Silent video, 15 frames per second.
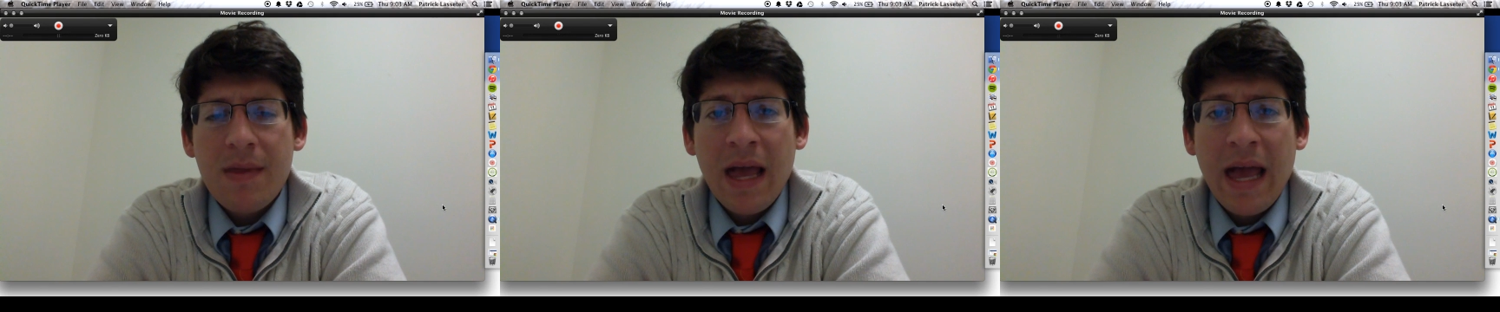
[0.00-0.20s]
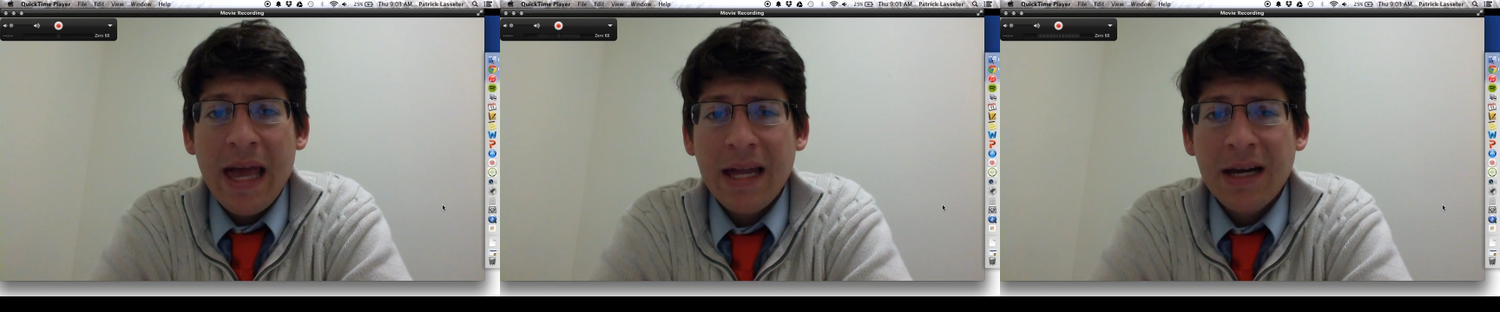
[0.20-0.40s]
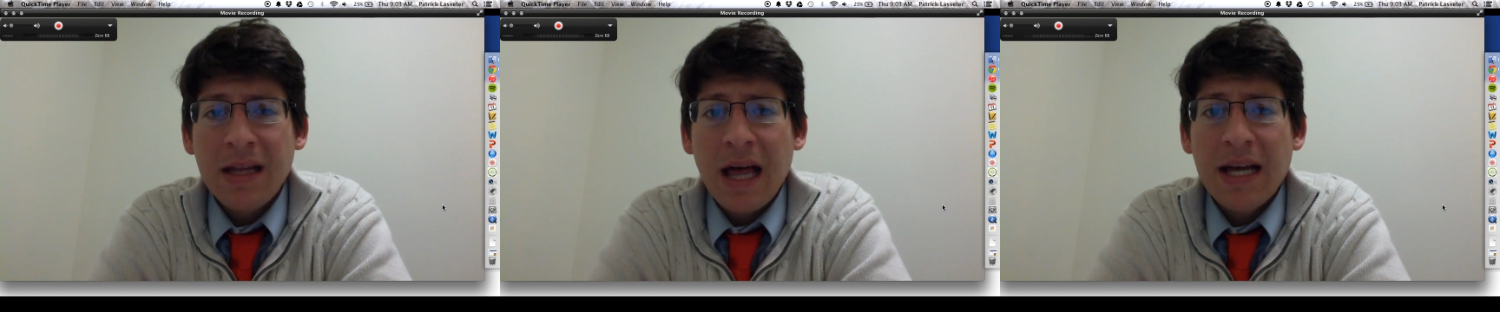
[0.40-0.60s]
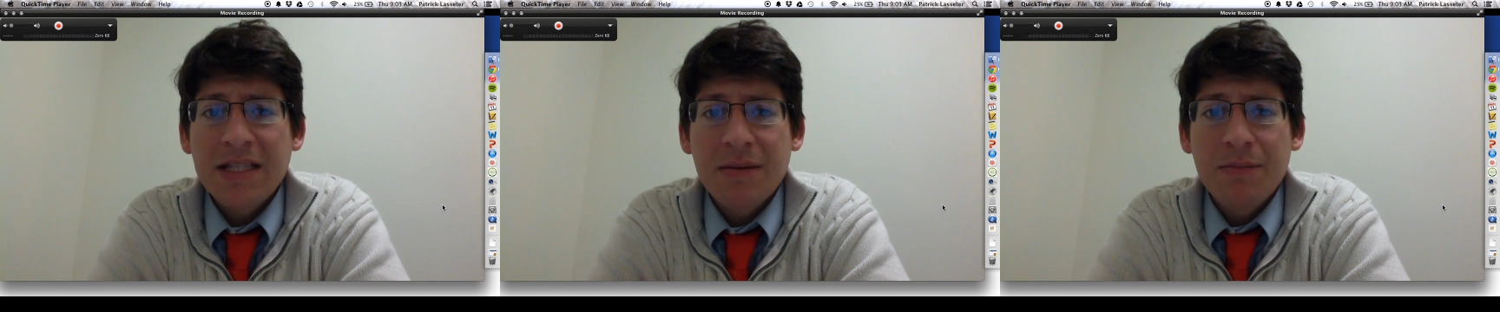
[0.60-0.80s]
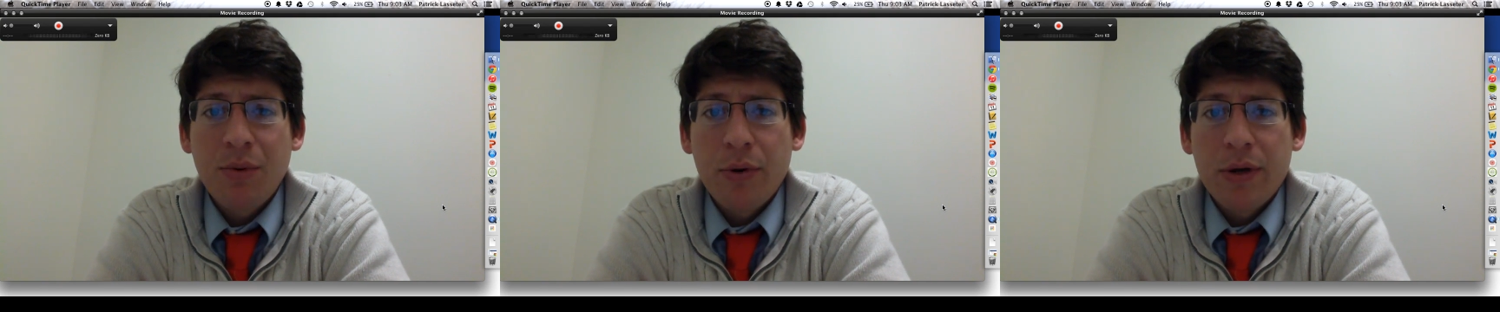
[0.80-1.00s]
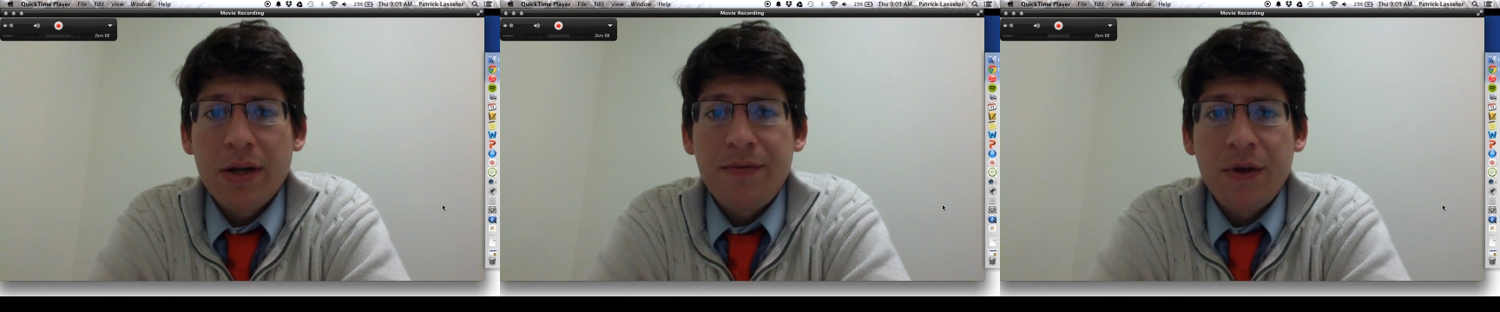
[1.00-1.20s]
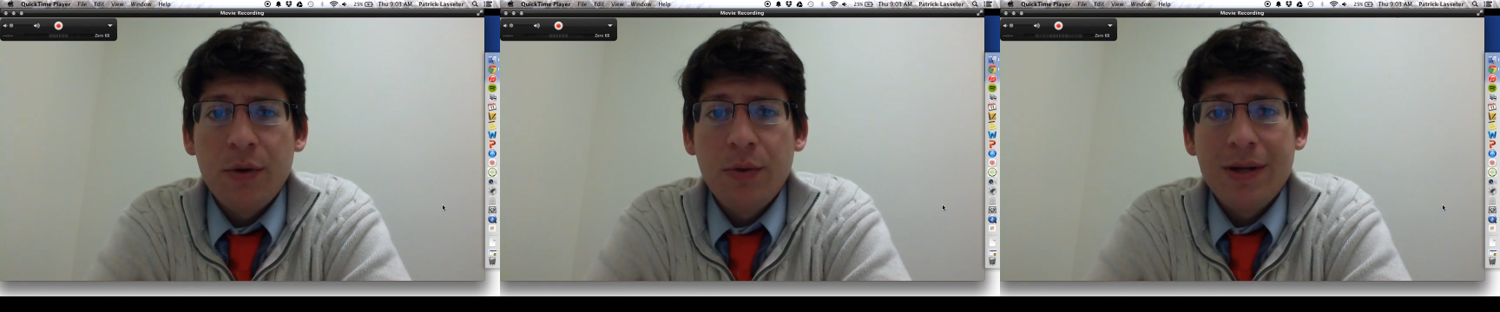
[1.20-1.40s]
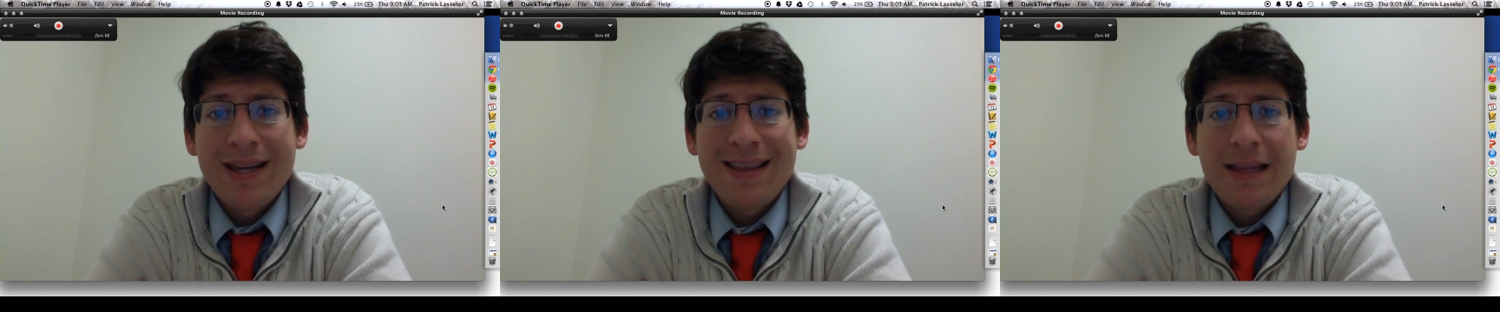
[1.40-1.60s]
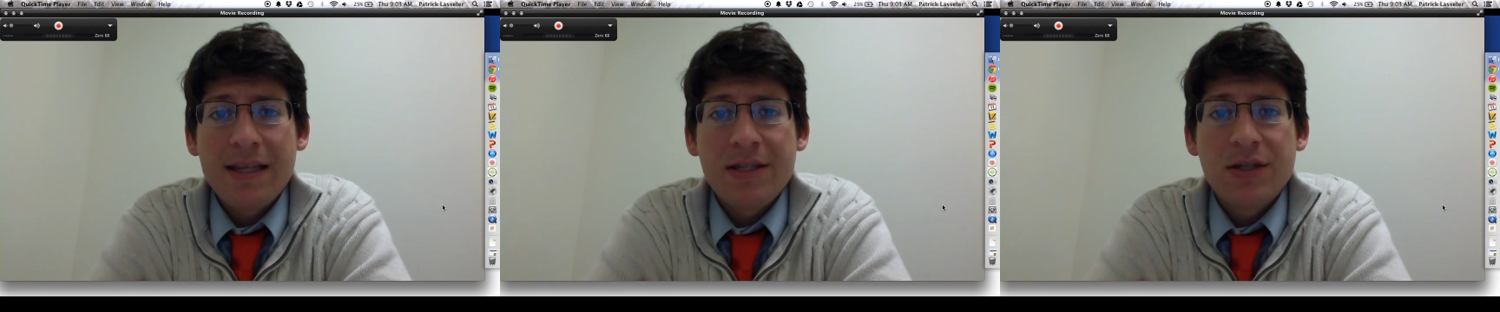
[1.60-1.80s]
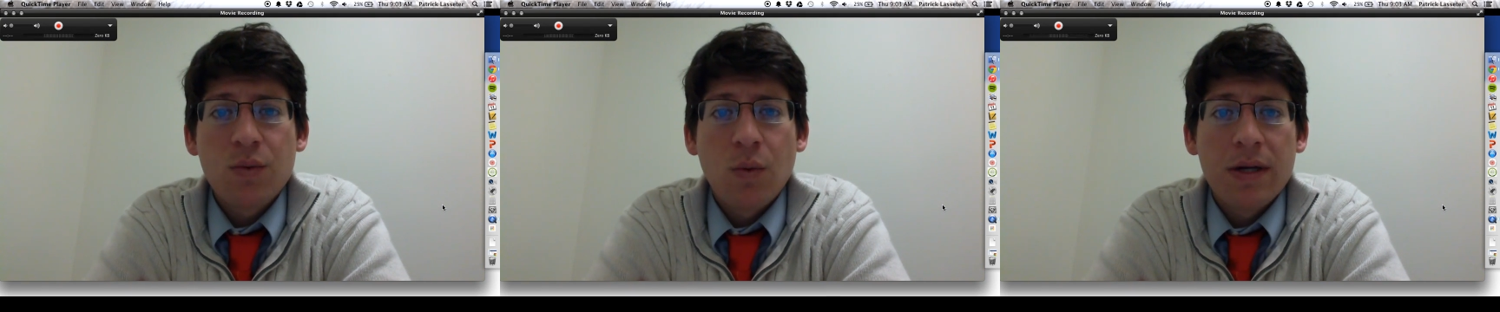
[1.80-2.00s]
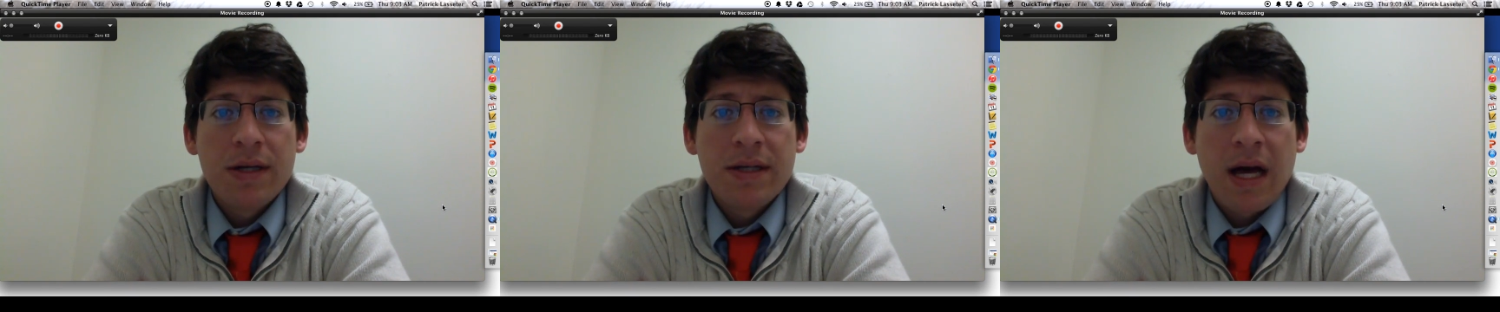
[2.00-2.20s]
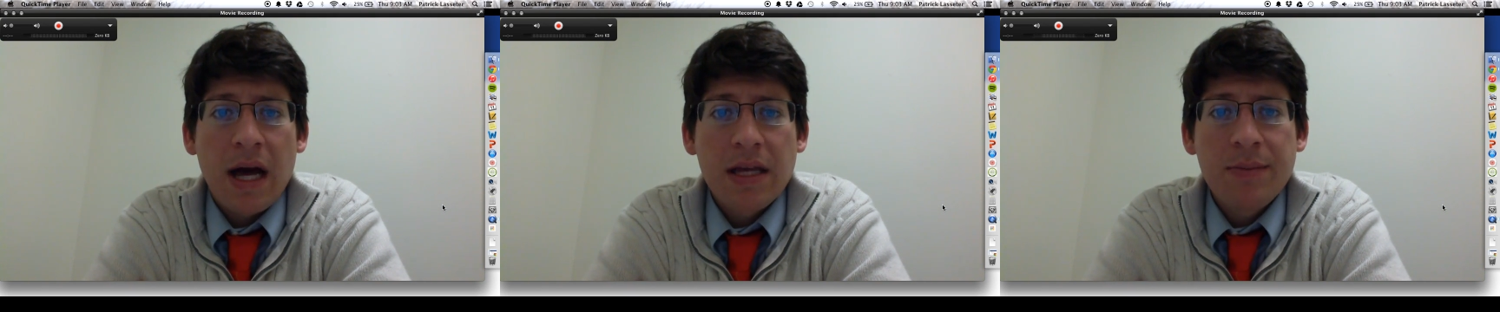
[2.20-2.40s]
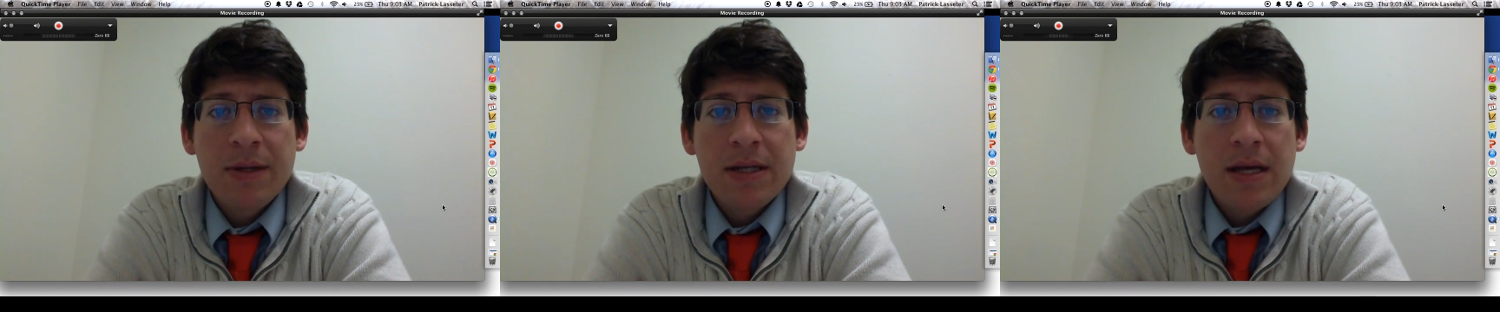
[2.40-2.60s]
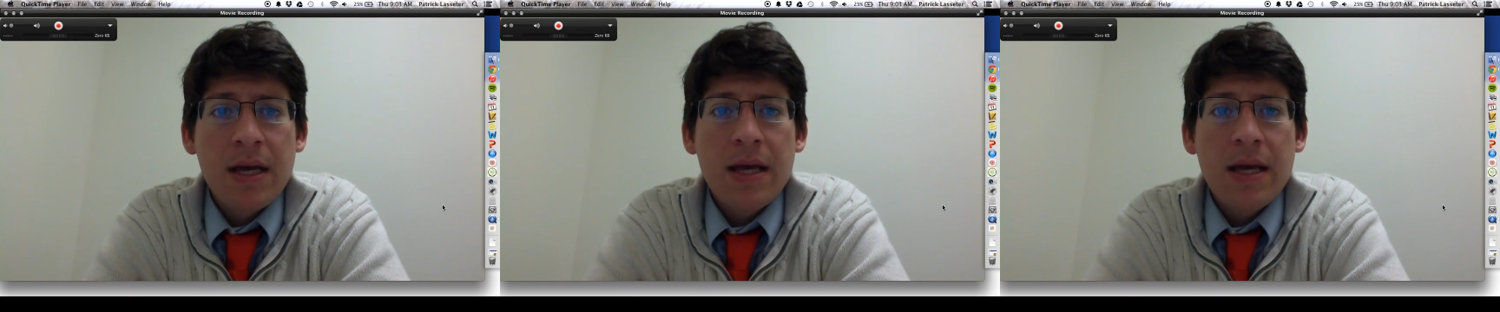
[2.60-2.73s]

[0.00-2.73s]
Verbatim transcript: analyzing point of view in at least one document,